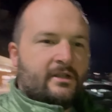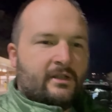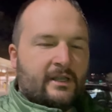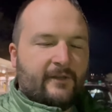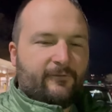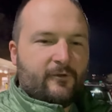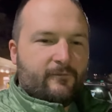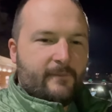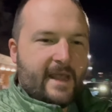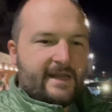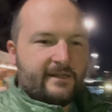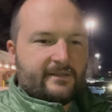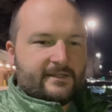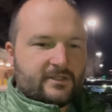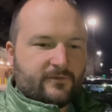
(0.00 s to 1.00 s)
If you've made
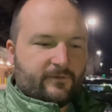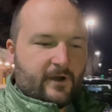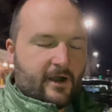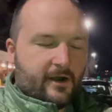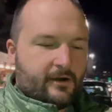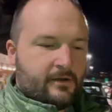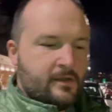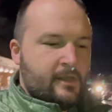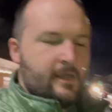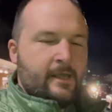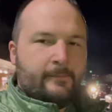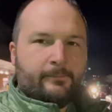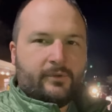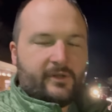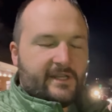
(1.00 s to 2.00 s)
it this far,
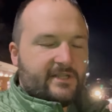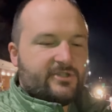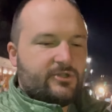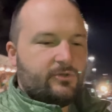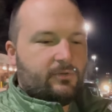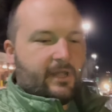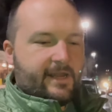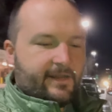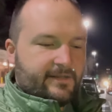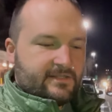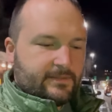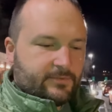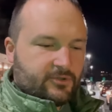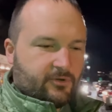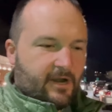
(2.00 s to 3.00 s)
please do like and
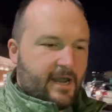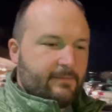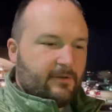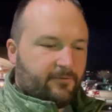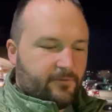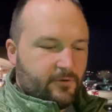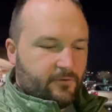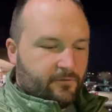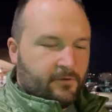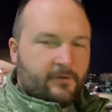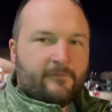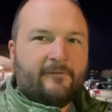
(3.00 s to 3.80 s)
subscribe if you've